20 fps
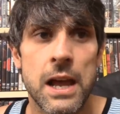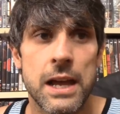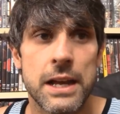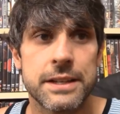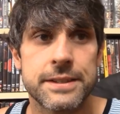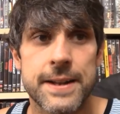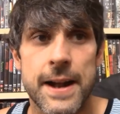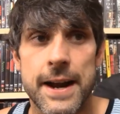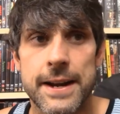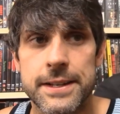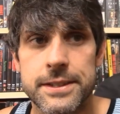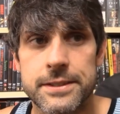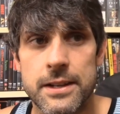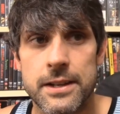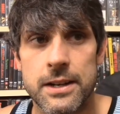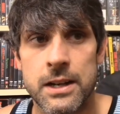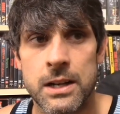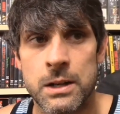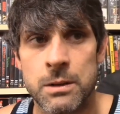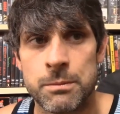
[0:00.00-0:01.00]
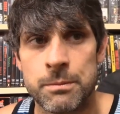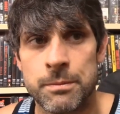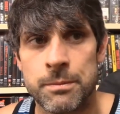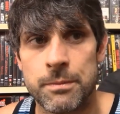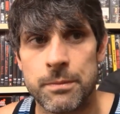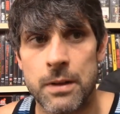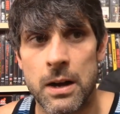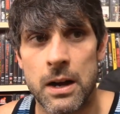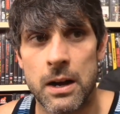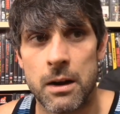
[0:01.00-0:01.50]
He's not as um,
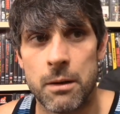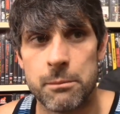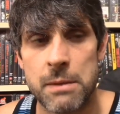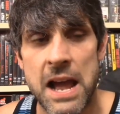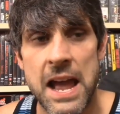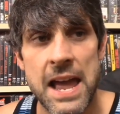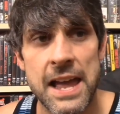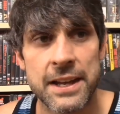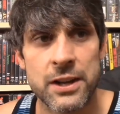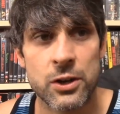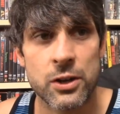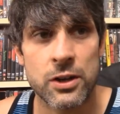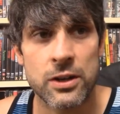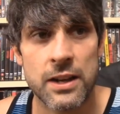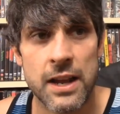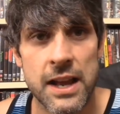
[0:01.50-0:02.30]
um, haggard